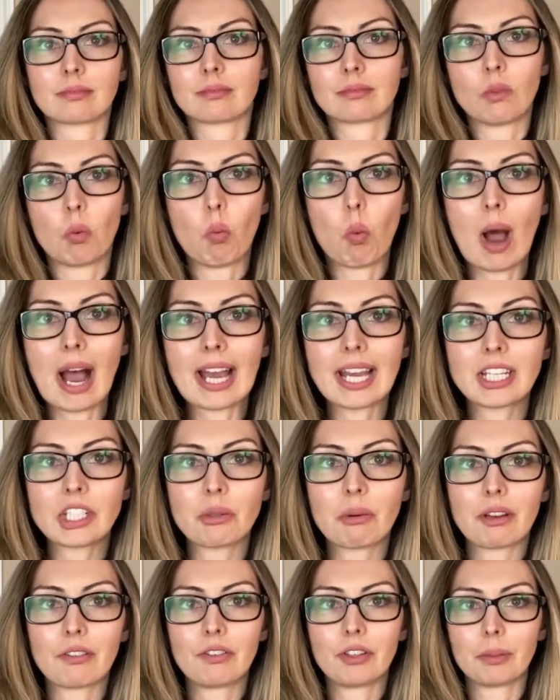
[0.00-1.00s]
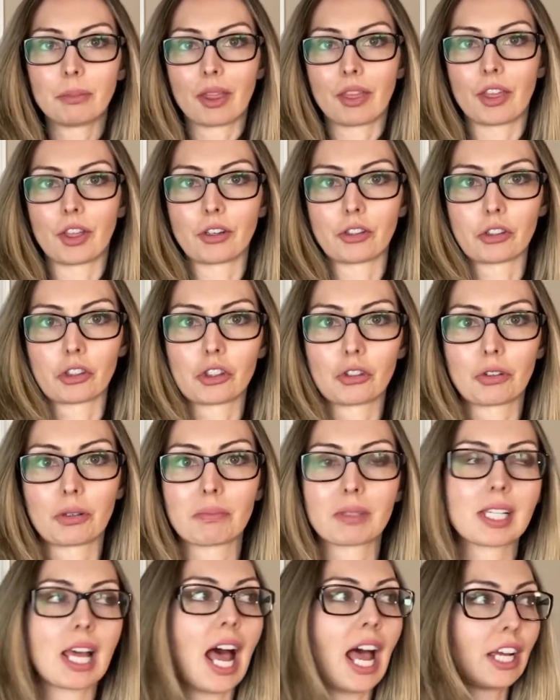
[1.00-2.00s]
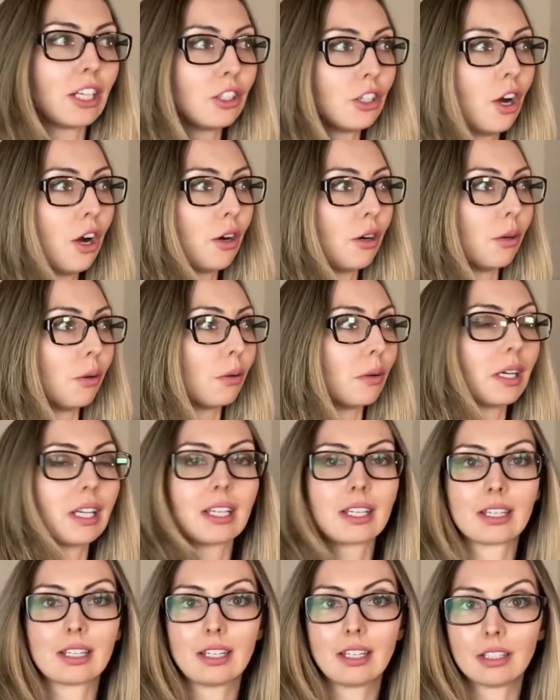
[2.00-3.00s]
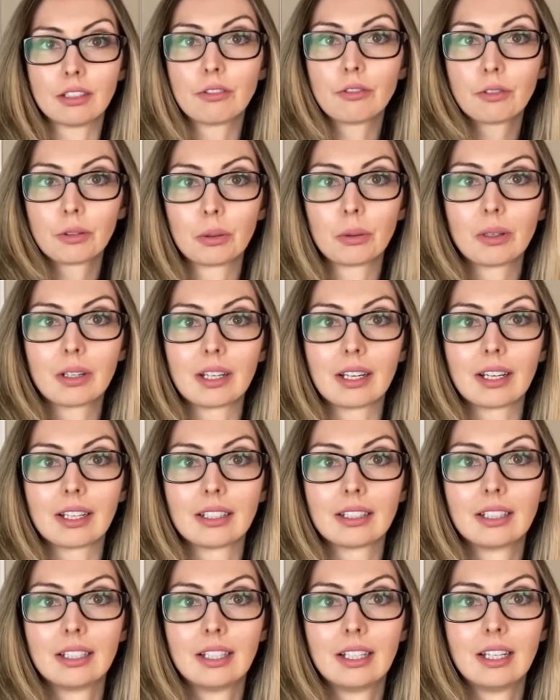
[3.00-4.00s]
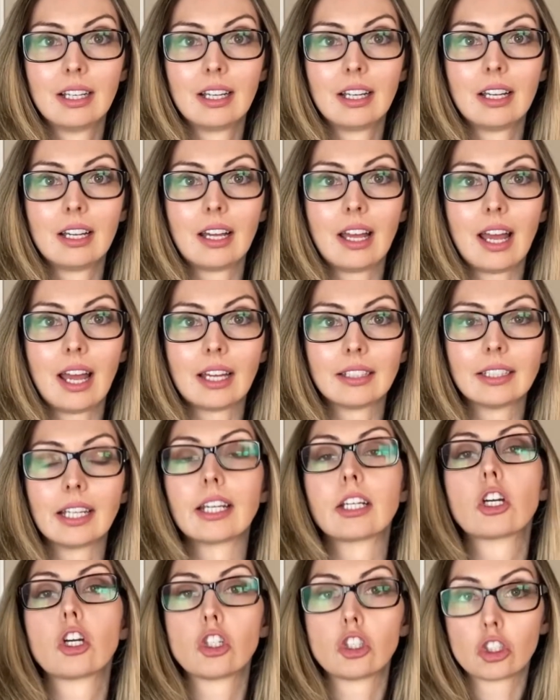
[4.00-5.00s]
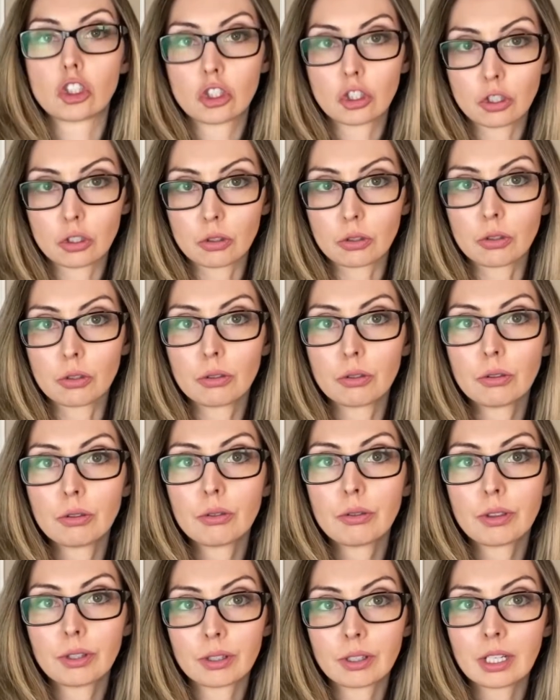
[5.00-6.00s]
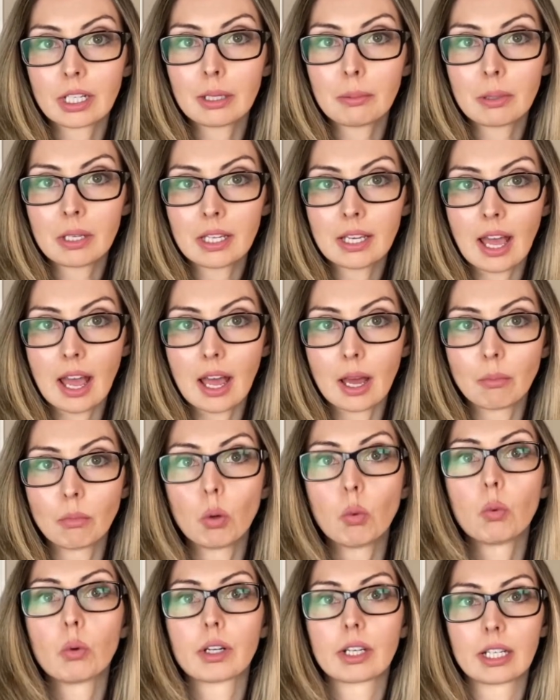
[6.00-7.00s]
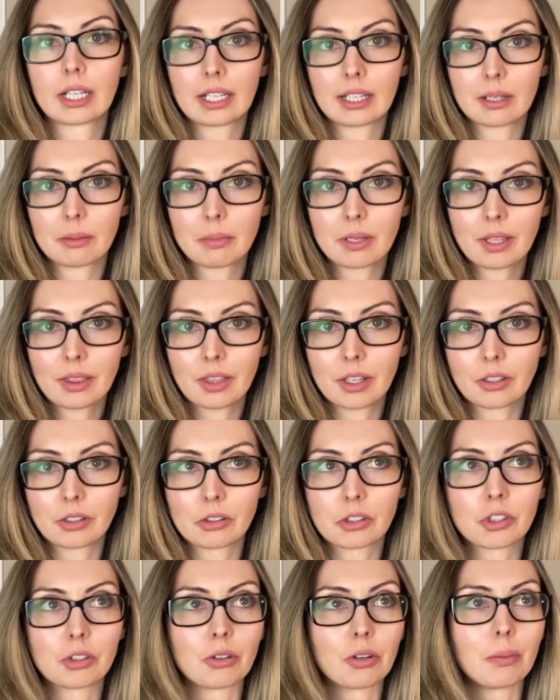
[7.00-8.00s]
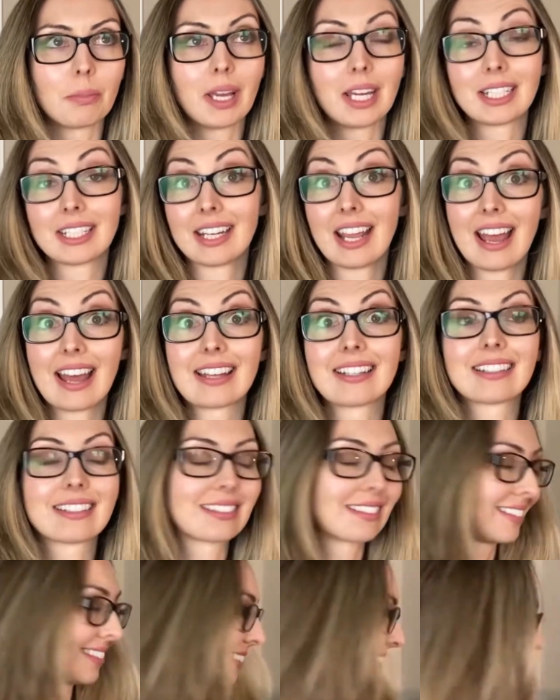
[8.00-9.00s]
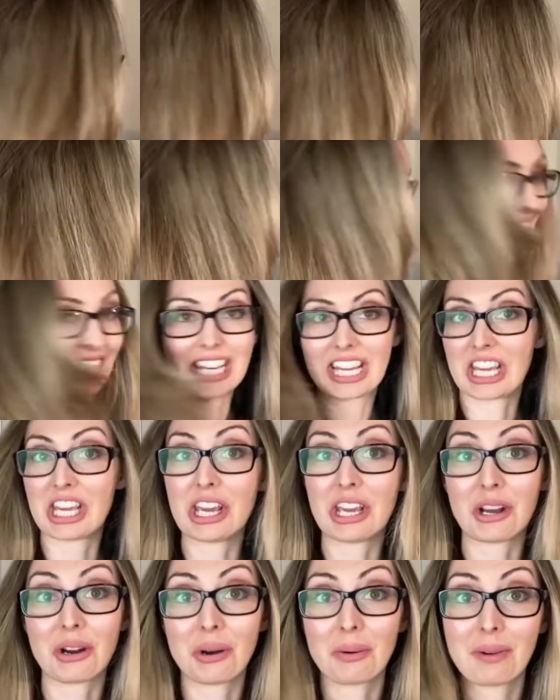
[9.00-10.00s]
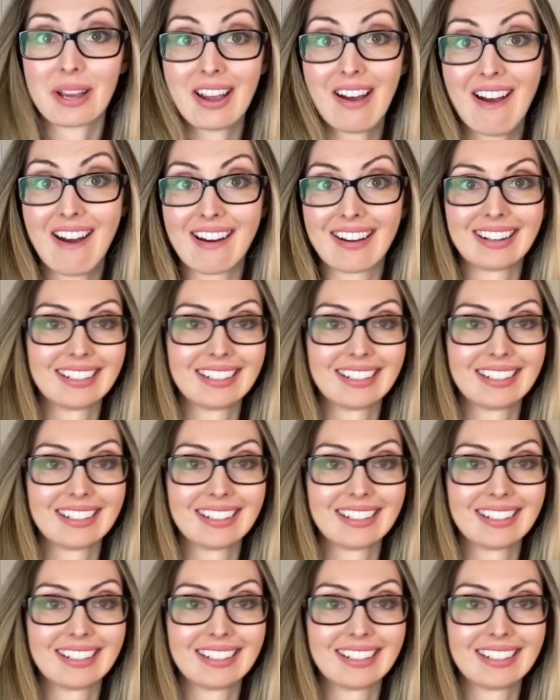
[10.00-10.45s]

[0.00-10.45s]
Why do I film in thunderstorms? I know in Florida at like 2:30 p.m. we're gonna get a big thunderstorm, and yet here we are.